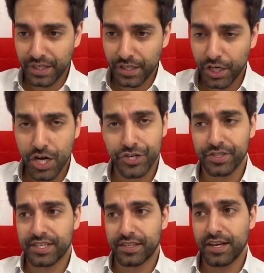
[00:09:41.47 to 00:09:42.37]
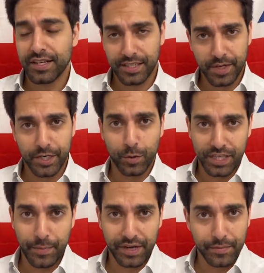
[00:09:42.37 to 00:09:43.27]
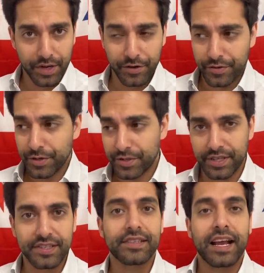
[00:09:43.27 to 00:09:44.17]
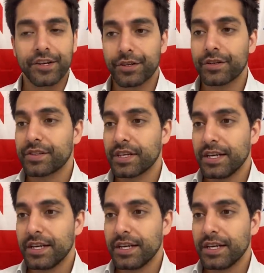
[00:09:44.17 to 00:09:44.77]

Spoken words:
countries deciding, especially what's happening in Belarus and sanctions,